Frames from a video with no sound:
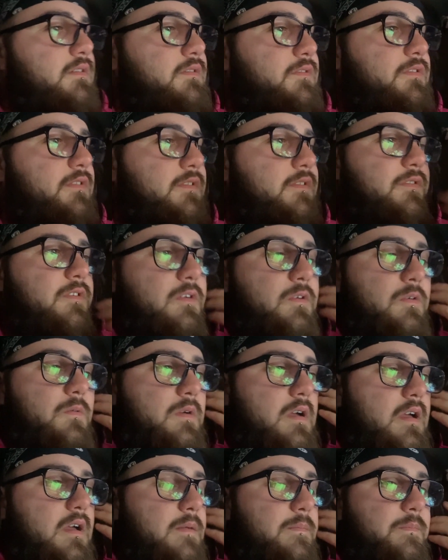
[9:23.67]

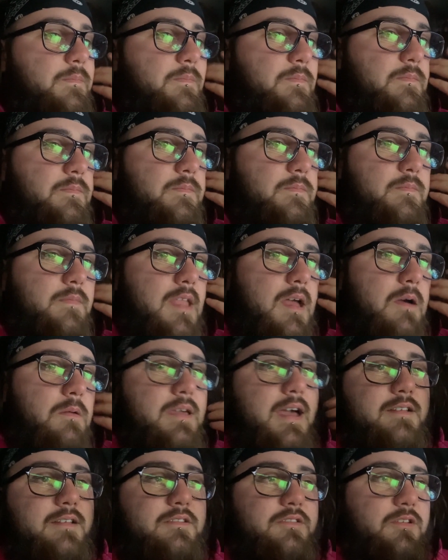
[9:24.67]
through
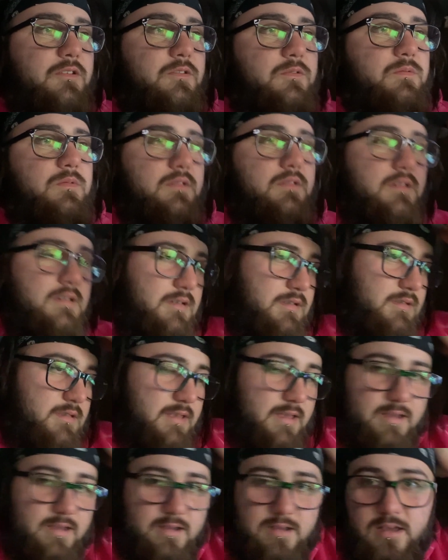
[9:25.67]
Elgato
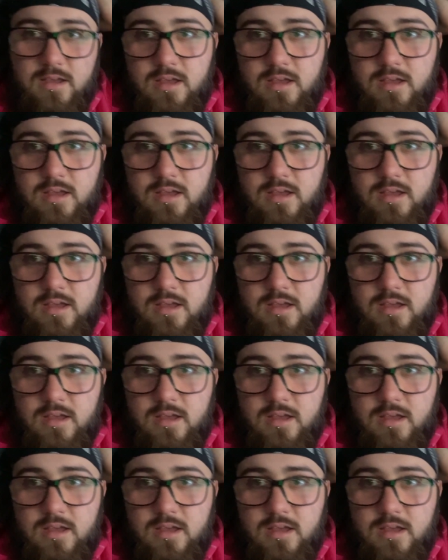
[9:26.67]
thing.